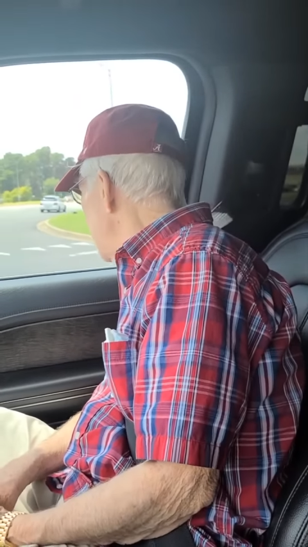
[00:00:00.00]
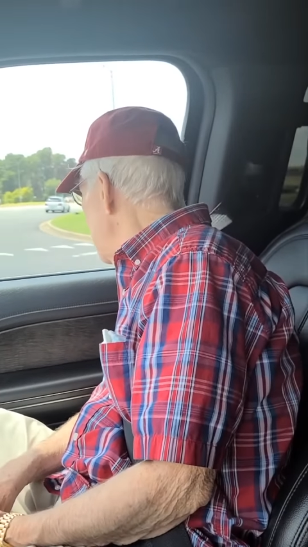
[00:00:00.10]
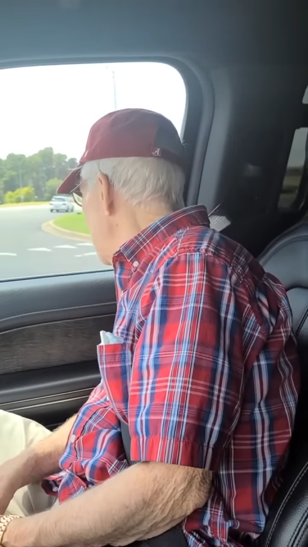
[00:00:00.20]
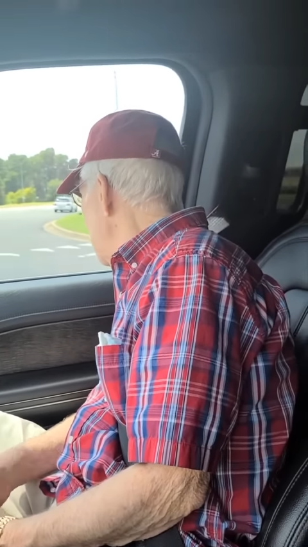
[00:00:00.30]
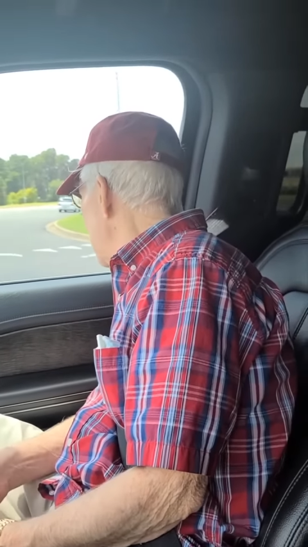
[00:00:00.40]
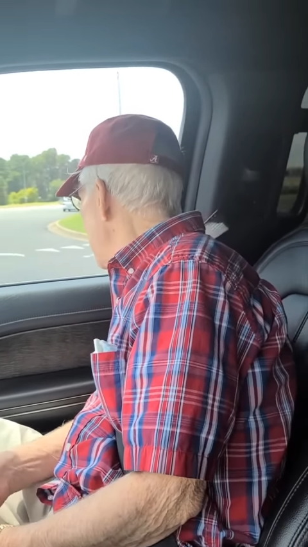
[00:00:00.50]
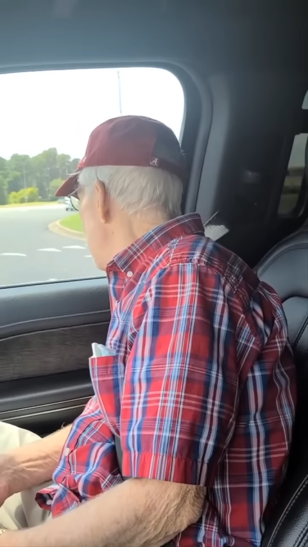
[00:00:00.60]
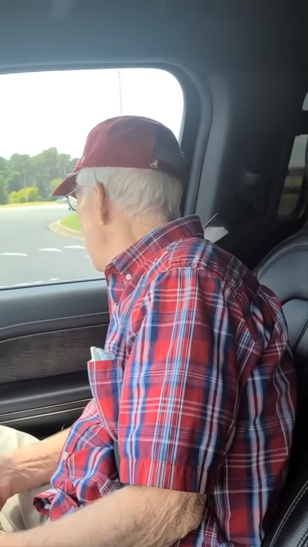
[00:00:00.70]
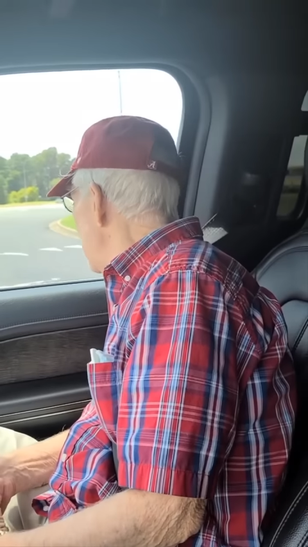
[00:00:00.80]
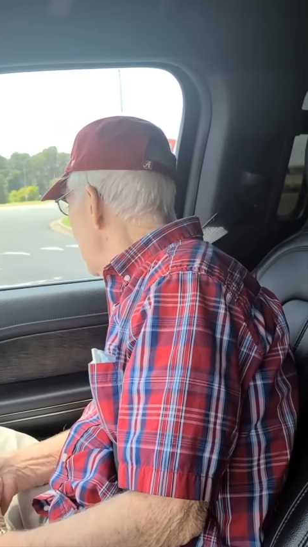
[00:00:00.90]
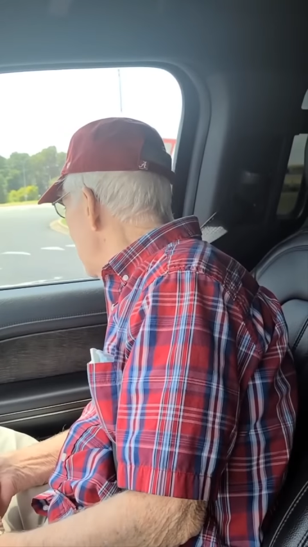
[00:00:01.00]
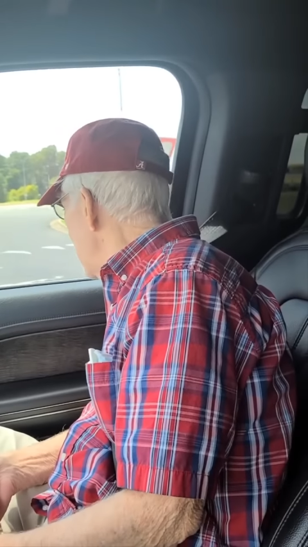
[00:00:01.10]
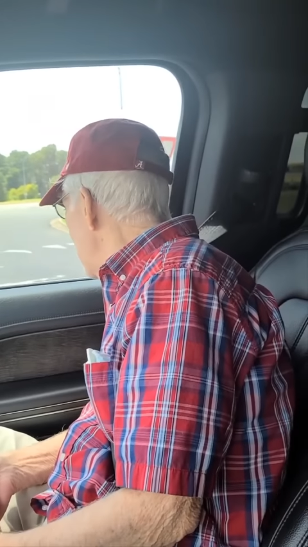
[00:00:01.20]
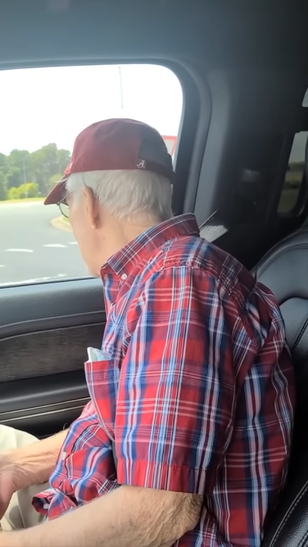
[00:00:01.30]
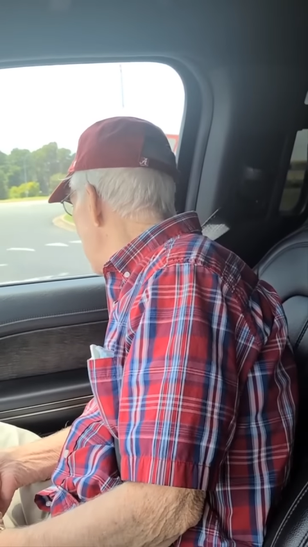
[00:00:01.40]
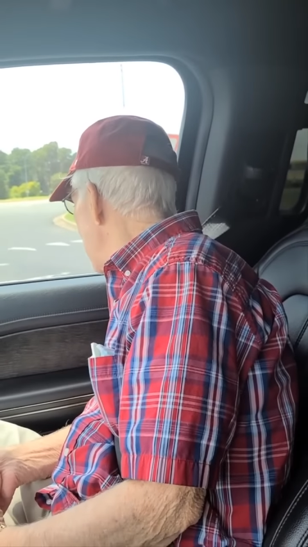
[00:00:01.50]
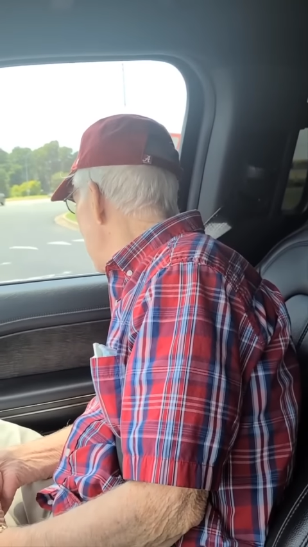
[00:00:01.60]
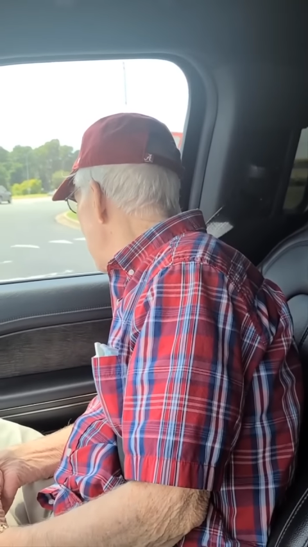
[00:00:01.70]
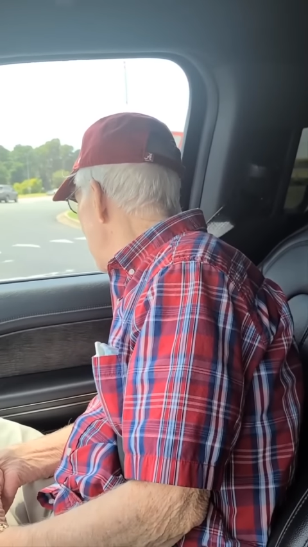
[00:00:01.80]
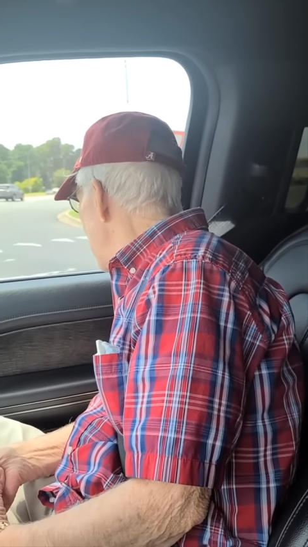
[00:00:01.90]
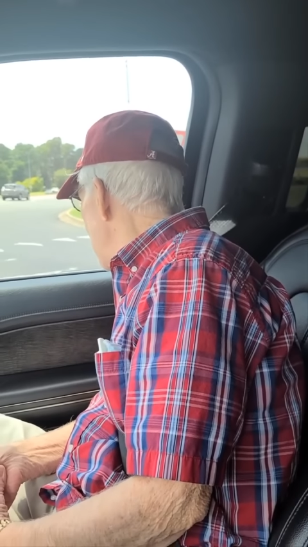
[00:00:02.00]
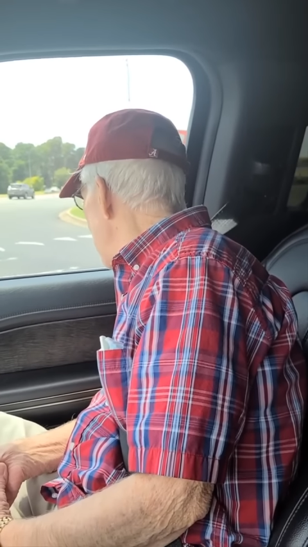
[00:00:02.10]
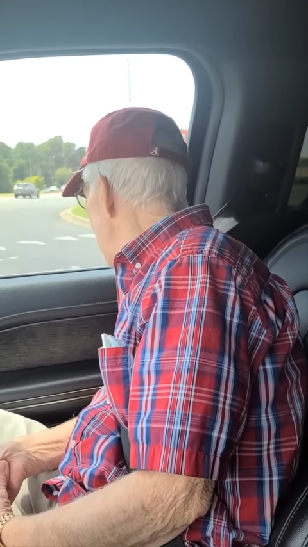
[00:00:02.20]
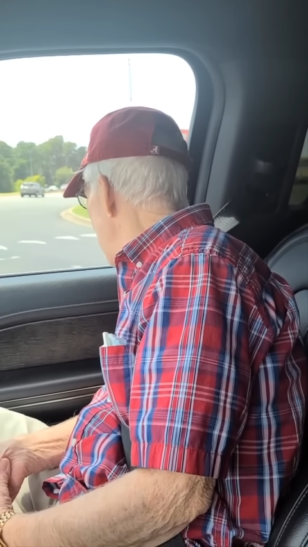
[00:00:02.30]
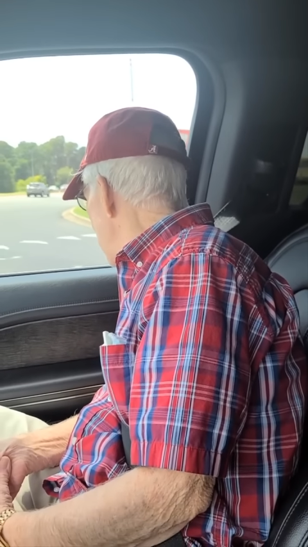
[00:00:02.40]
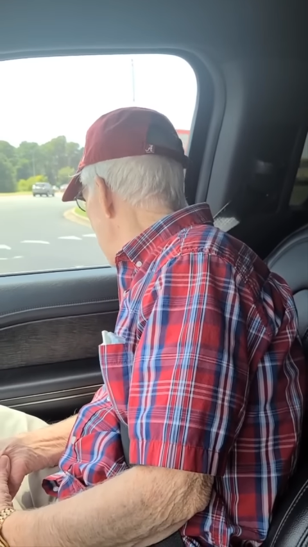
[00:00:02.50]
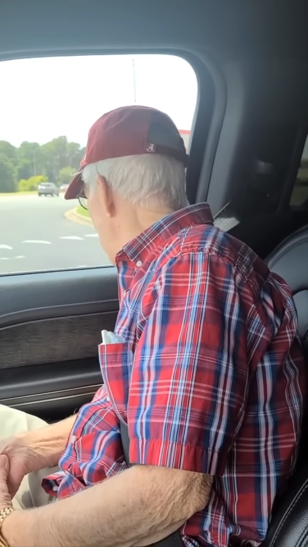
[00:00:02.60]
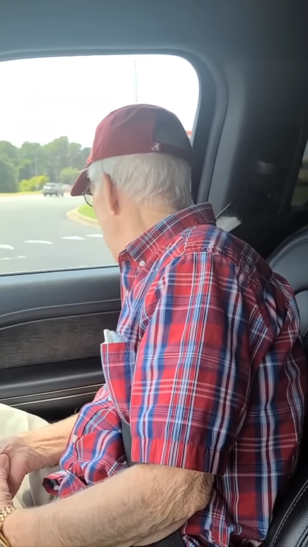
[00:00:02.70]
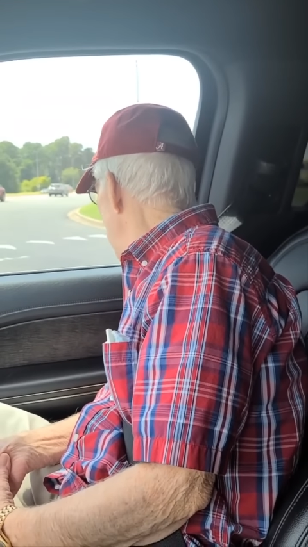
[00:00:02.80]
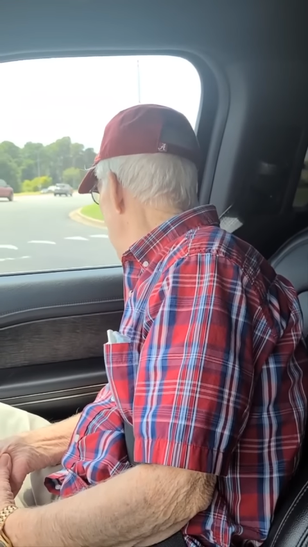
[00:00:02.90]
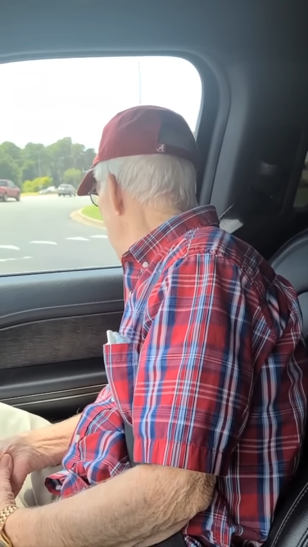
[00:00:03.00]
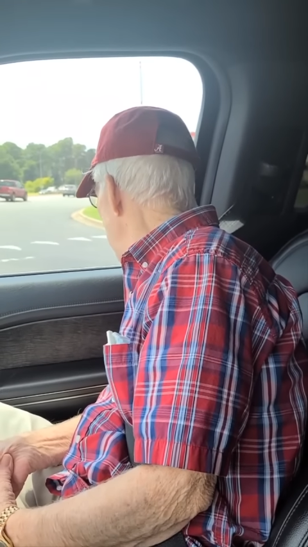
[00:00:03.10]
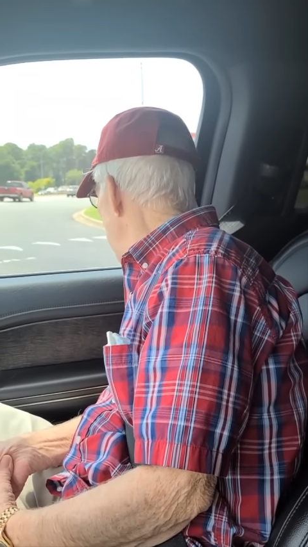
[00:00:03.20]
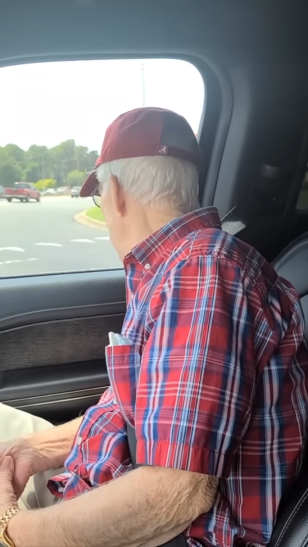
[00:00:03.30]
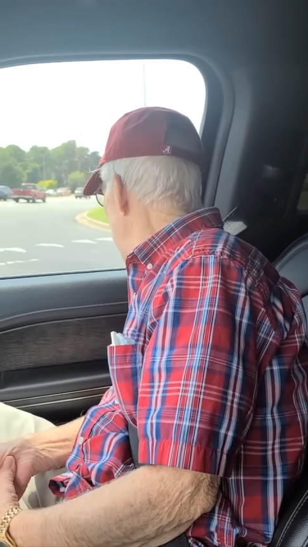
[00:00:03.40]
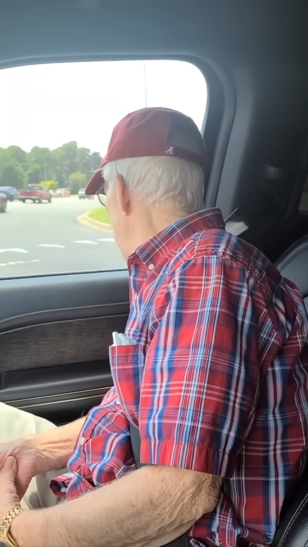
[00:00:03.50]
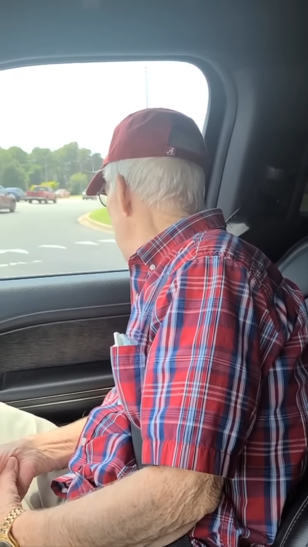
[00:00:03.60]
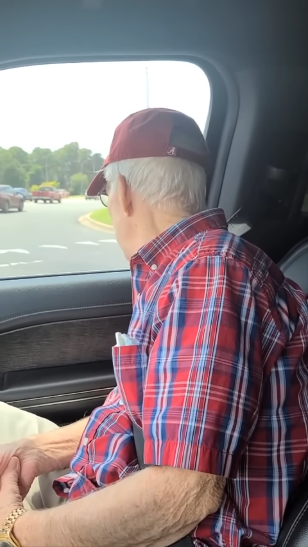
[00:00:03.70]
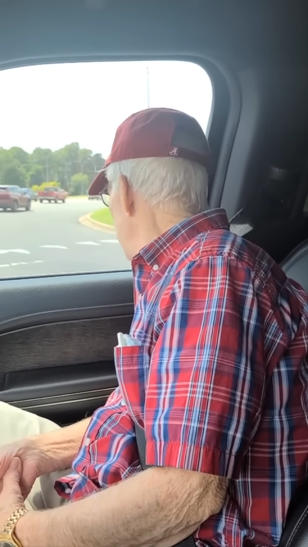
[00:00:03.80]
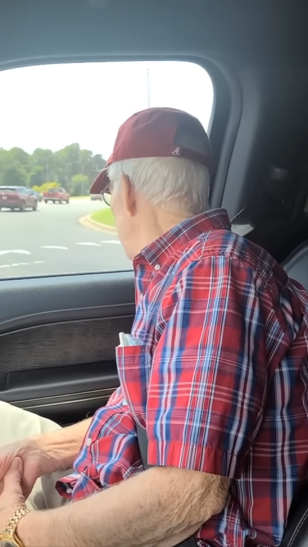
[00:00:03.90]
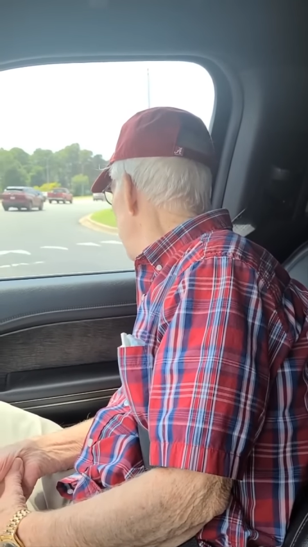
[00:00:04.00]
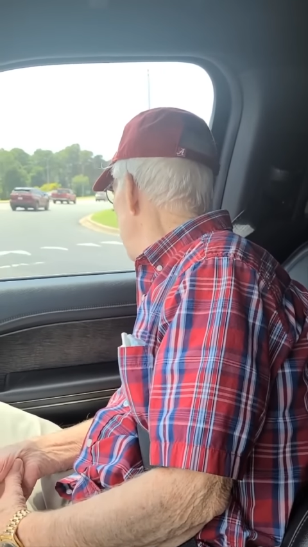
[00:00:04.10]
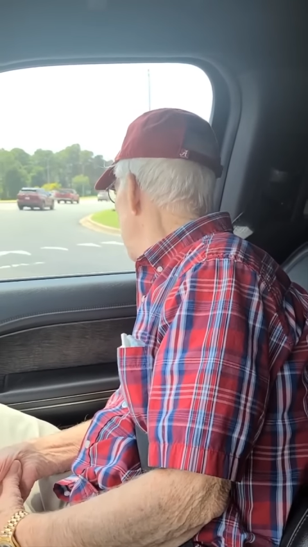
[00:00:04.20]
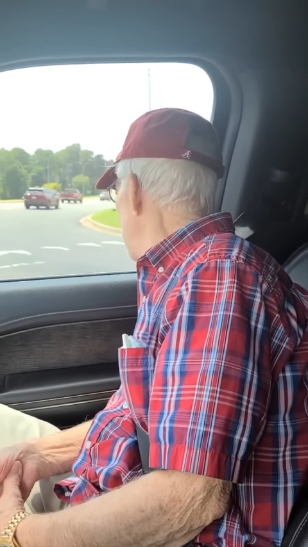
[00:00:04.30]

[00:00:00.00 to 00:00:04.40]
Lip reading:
No face is visible, so there are no lips to read.